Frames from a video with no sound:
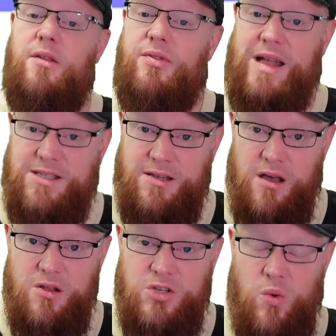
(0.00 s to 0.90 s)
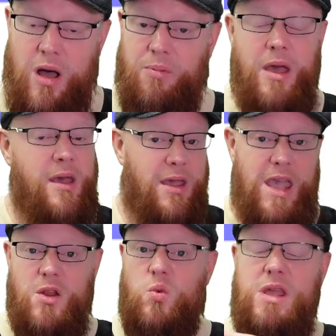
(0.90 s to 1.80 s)
That's another swap.
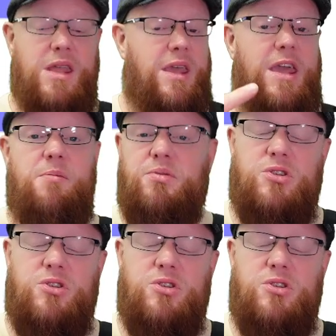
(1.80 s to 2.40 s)
And we keep